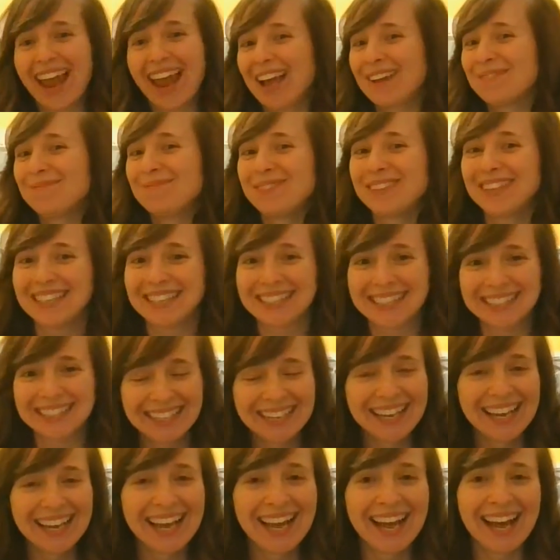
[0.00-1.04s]
happy.
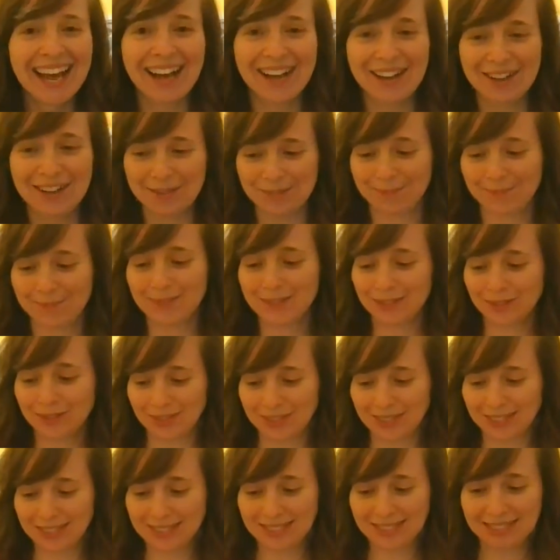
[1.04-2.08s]
So
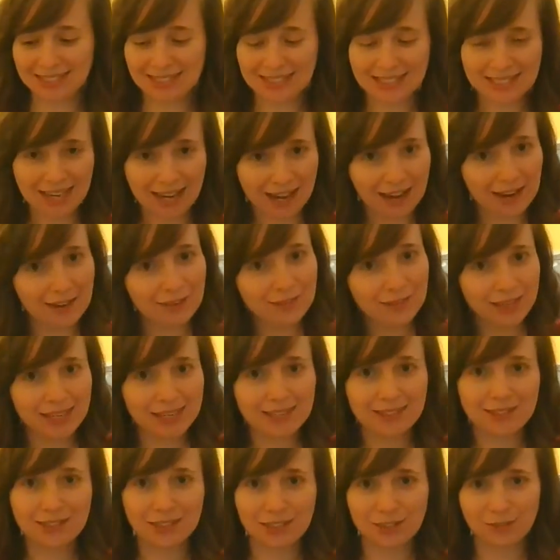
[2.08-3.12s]
this is just kind of
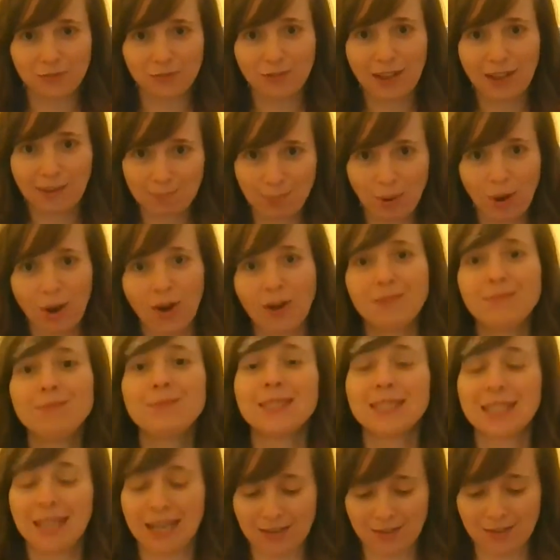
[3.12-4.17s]
like just flat
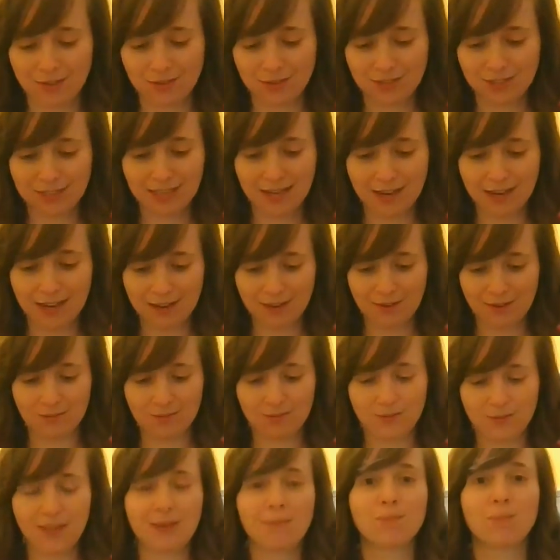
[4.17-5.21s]
palms, and you just kind of
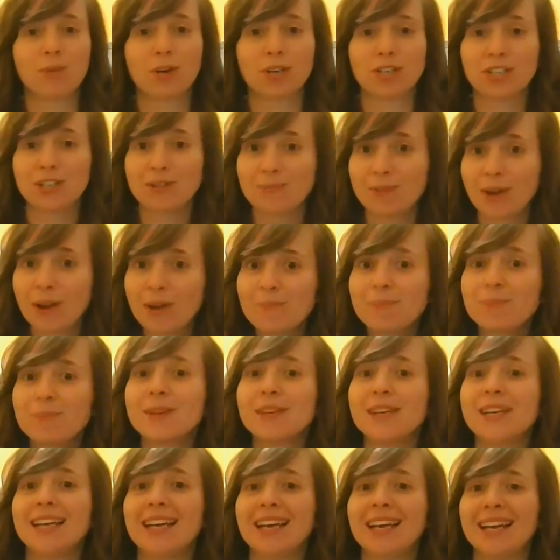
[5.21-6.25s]
like brush them up
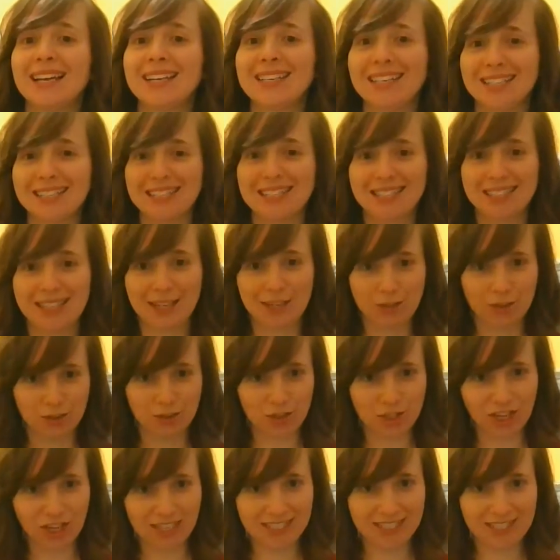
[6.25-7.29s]
against like your
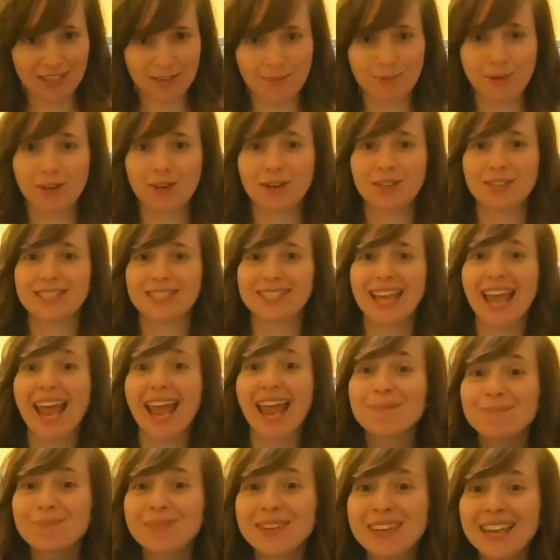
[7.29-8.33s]
chest up here, just
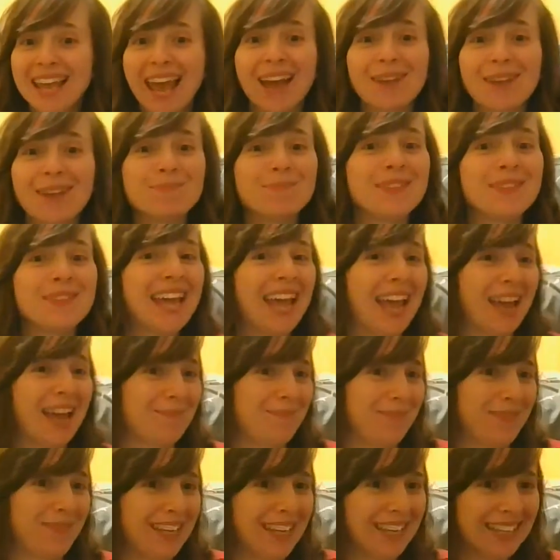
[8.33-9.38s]
happy, happy,
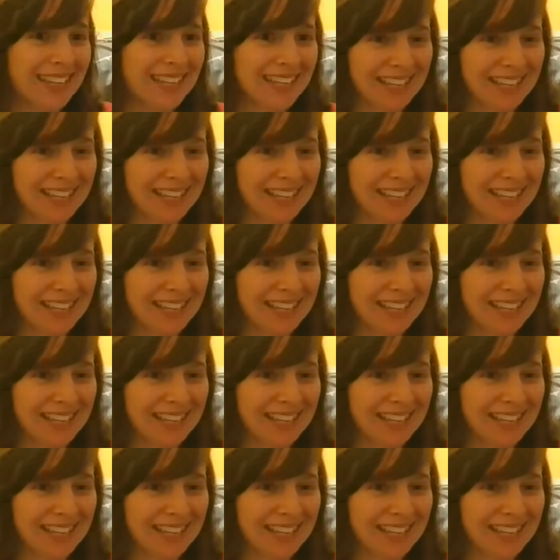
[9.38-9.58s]
happy.